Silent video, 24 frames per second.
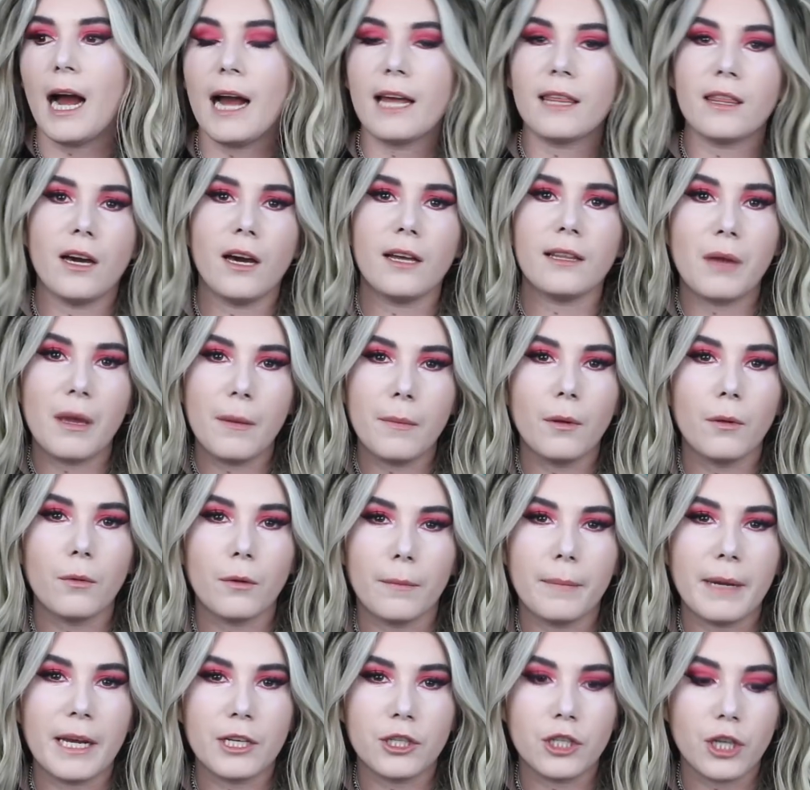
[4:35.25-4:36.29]
I thought people
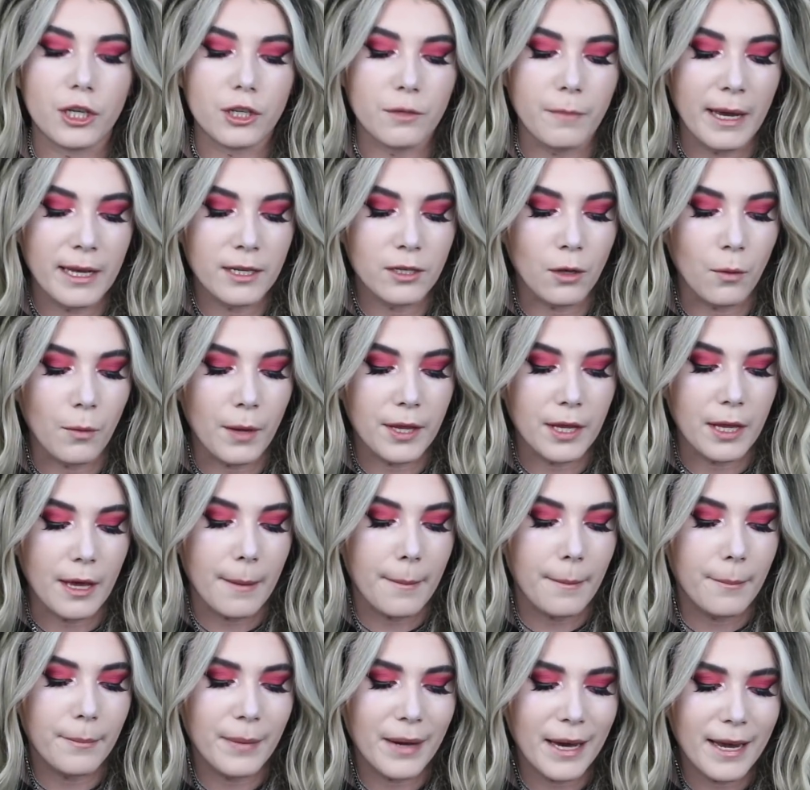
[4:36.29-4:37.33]
were being judgmental with
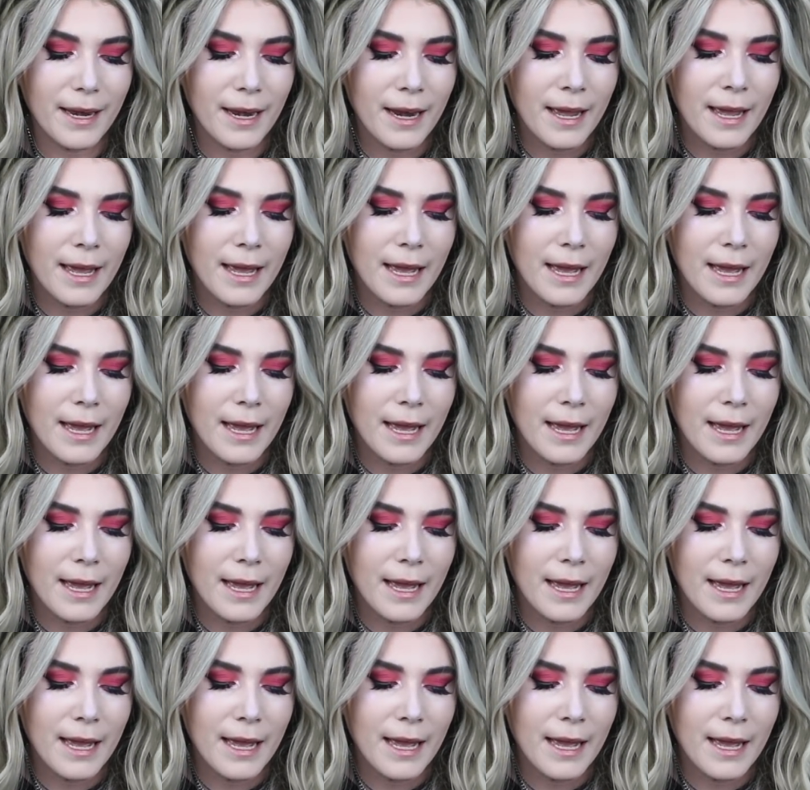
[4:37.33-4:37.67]
him, but